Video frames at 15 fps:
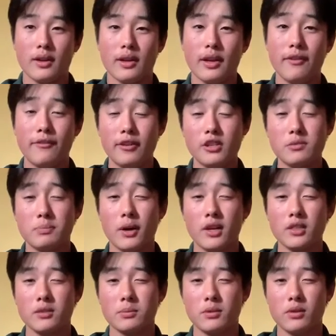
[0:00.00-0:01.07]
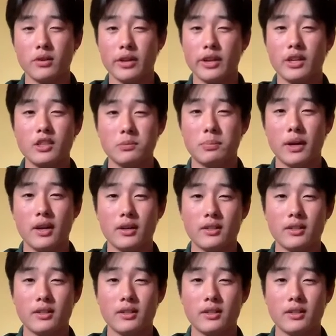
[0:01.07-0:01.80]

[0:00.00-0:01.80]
If it is possible, it is better